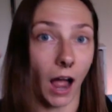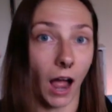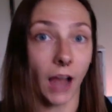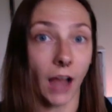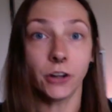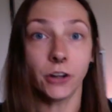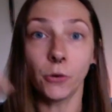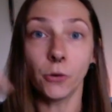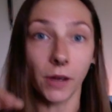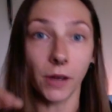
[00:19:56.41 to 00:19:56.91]

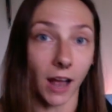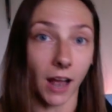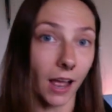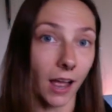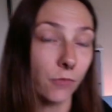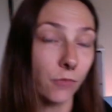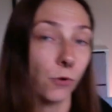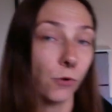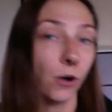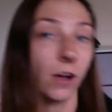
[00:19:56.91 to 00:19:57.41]
I know what
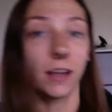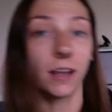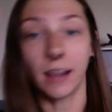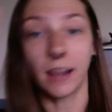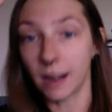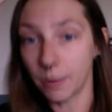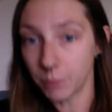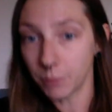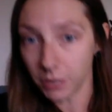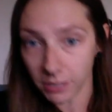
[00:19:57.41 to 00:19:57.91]
I want
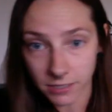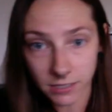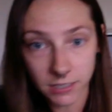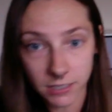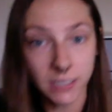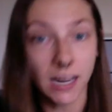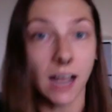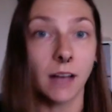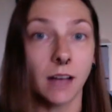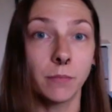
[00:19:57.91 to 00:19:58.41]
and I'm going to
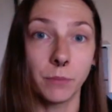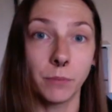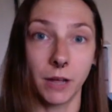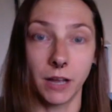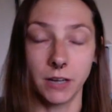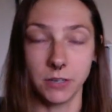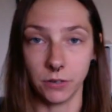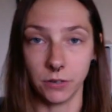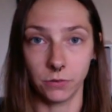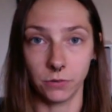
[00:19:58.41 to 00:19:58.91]
stomp
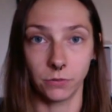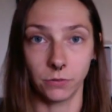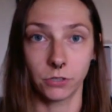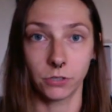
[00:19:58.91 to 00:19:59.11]
on you